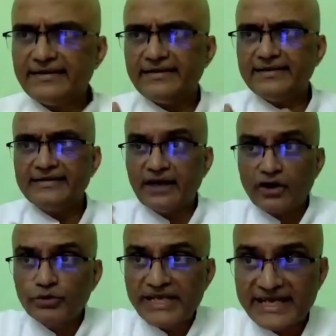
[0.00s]
And there are
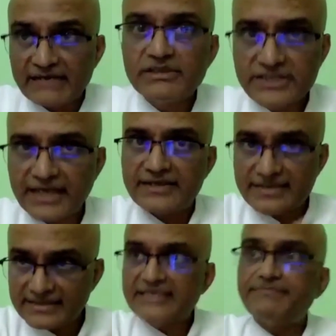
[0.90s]
not too many credible channels.
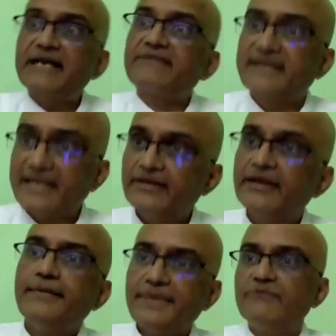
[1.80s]
And this impact fund can
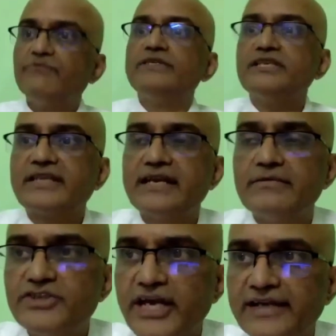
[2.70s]
become one such
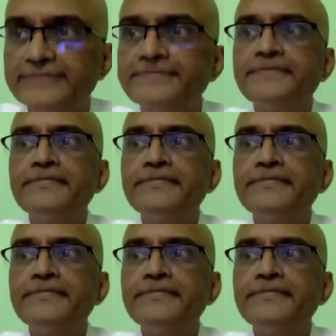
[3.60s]
credible channel.